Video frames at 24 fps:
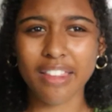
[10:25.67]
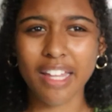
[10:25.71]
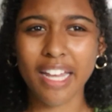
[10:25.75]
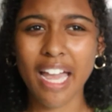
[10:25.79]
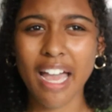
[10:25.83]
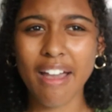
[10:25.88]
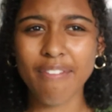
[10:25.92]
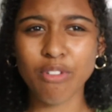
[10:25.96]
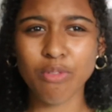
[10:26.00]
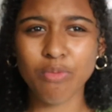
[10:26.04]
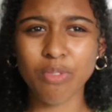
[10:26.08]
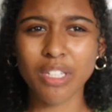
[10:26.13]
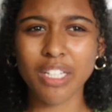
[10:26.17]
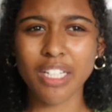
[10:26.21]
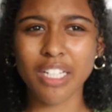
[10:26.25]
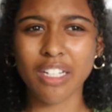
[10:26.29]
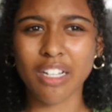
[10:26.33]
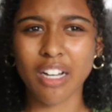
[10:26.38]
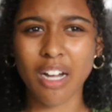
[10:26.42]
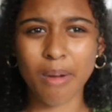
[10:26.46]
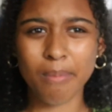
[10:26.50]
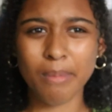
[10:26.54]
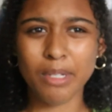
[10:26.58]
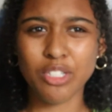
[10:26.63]
they haven't really
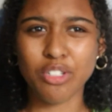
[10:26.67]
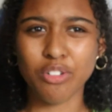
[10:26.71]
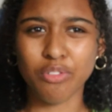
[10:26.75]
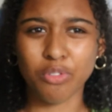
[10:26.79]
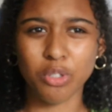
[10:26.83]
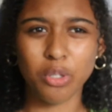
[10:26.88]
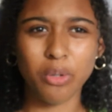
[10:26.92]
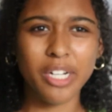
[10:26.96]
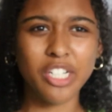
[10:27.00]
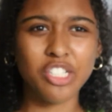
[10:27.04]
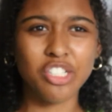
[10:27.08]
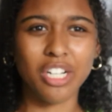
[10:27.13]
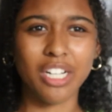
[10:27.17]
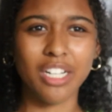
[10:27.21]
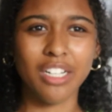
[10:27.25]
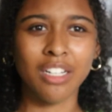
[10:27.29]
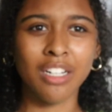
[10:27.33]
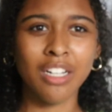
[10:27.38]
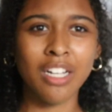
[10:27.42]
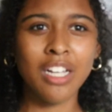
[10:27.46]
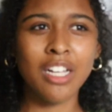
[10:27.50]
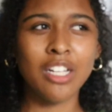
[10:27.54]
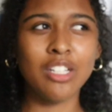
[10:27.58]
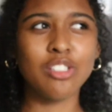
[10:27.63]
come into fruition.
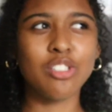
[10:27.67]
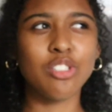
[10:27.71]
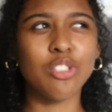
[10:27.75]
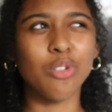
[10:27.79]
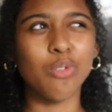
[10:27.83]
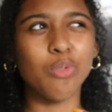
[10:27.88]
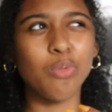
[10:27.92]
So